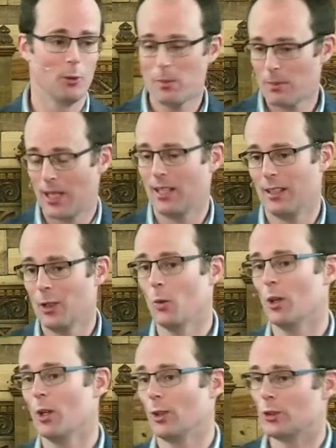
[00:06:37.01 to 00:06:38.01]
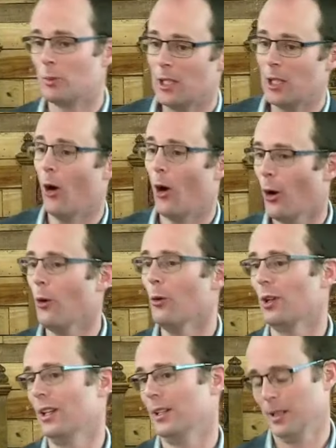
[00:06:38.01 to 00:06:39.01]
Are we meant, in a word, to be
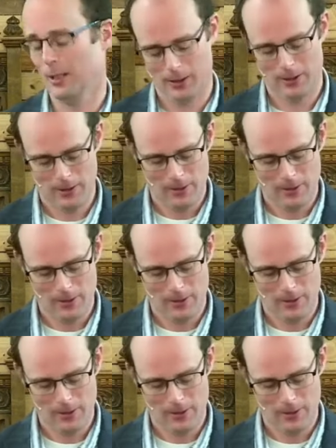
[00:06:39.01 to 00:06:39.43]
holy?